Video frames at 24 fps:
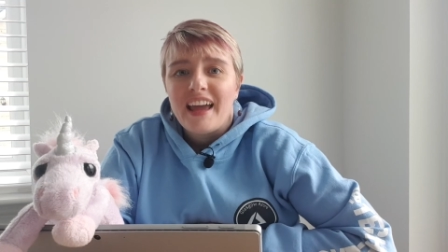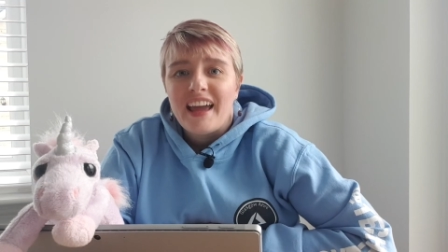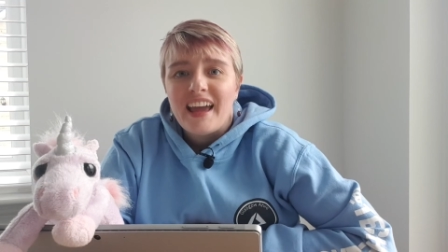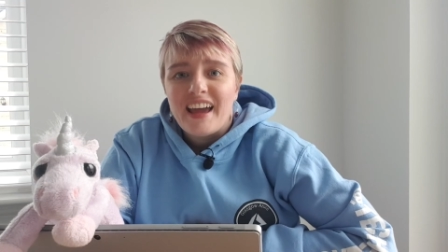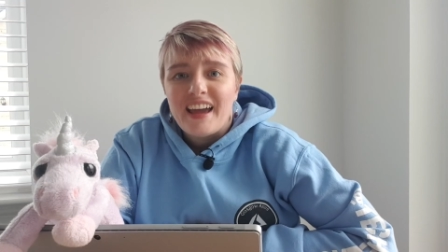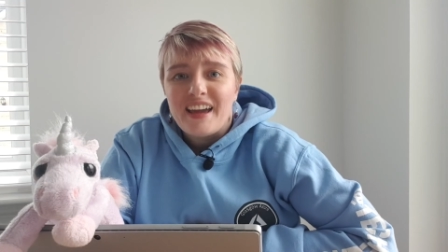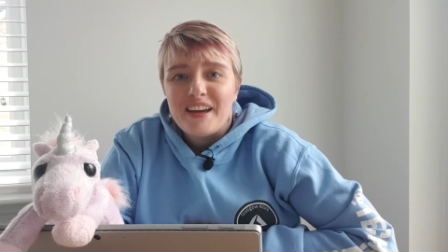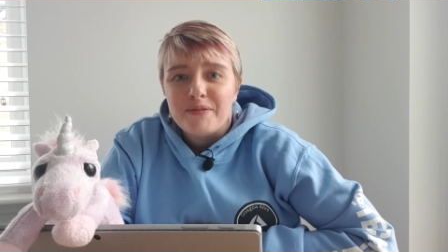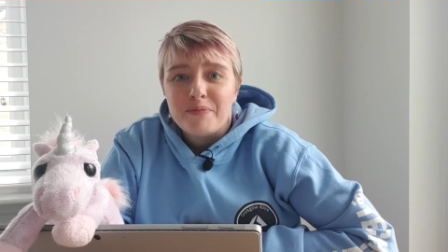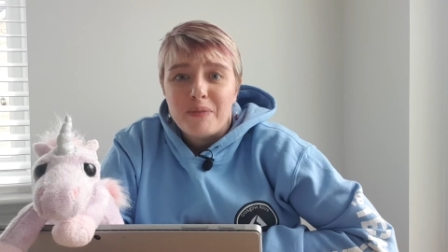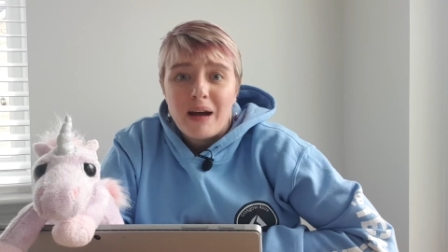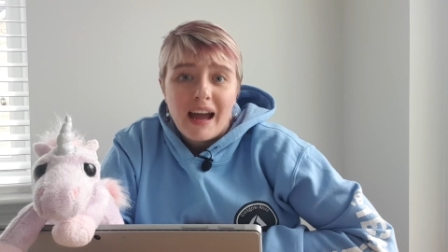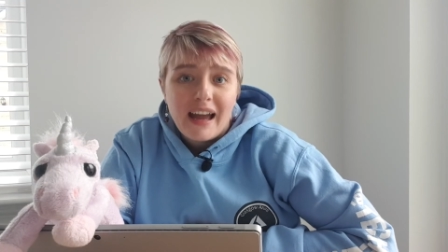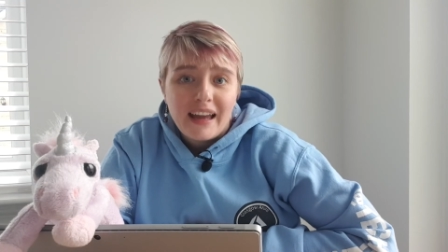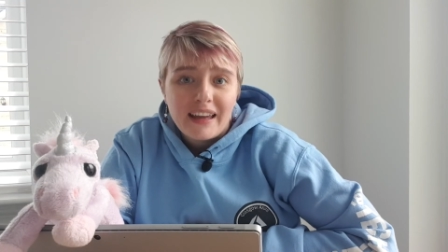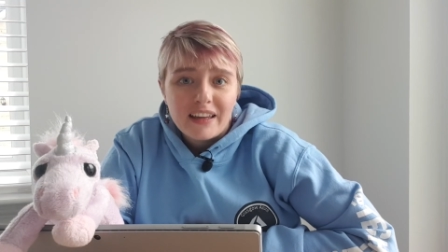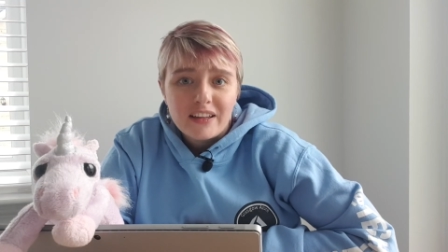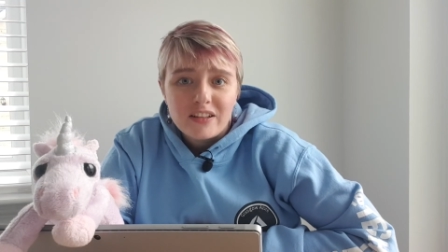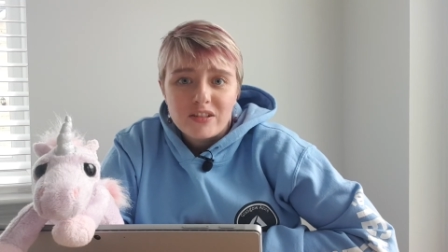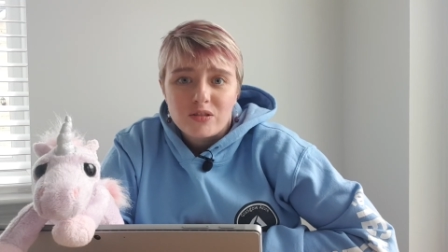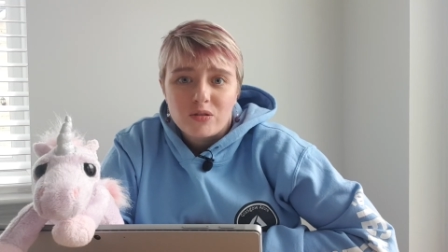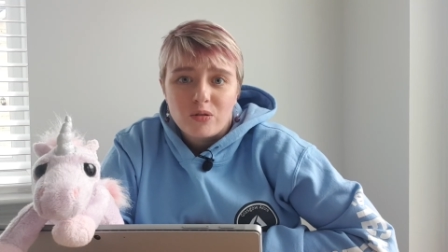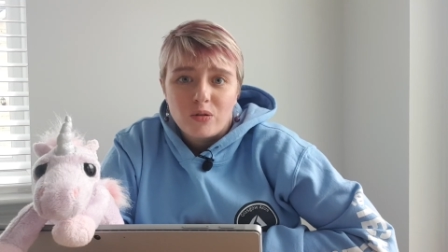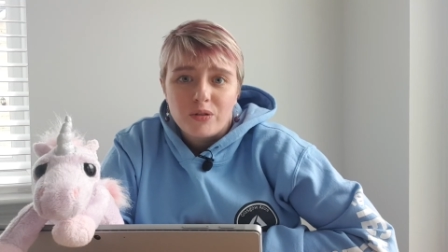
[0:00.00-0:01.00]

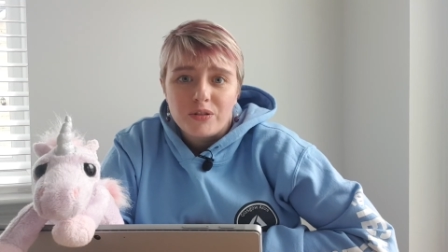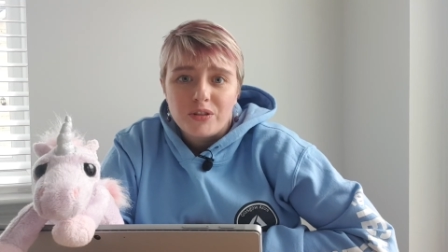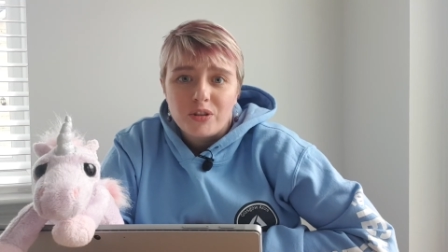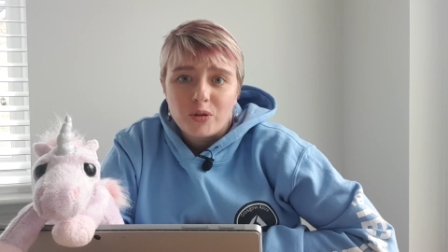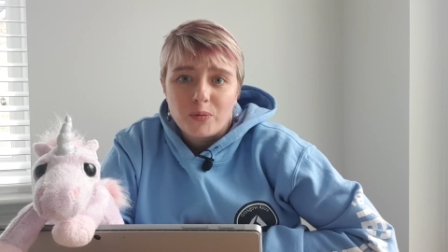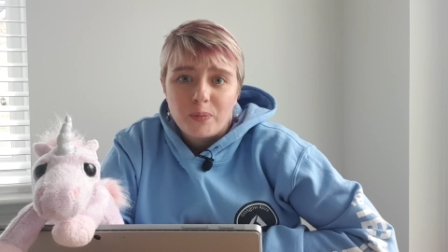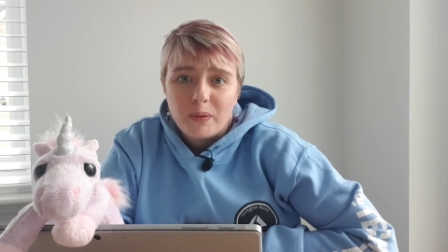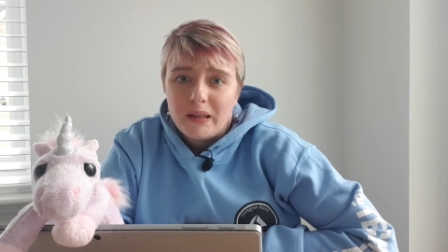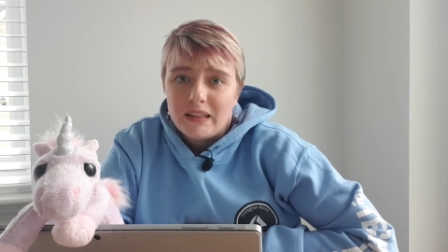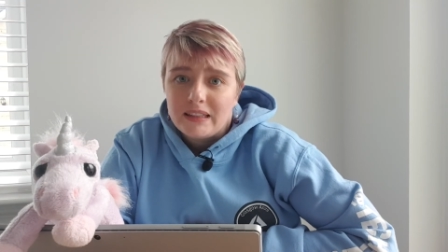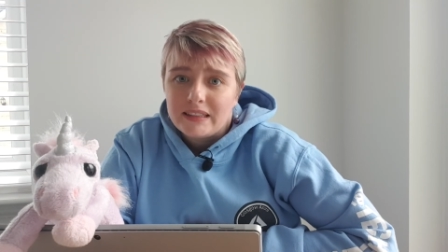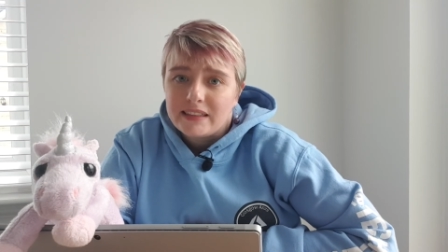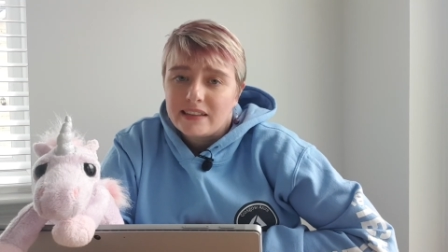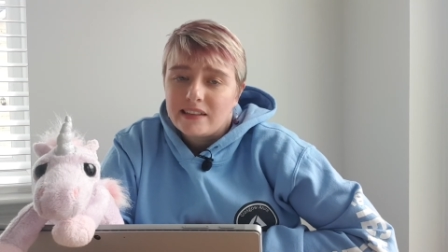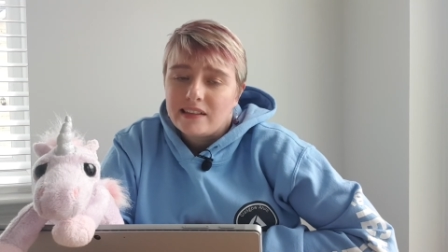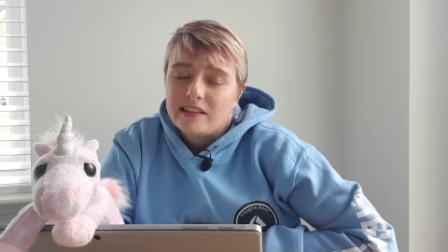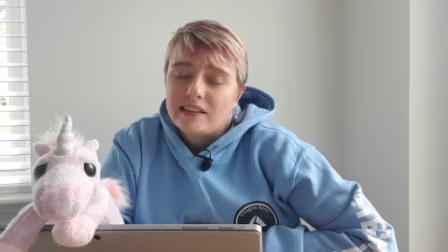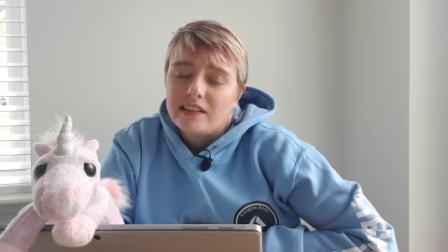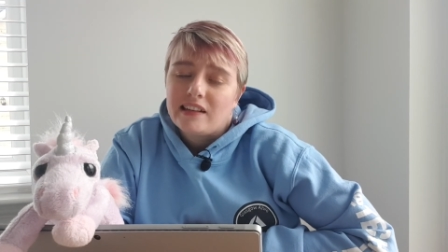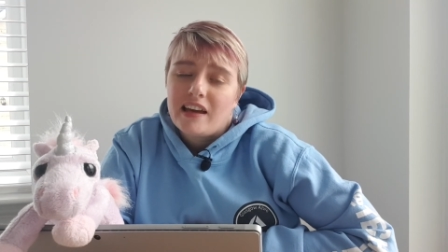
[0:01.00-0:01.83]
haggis on your pizza.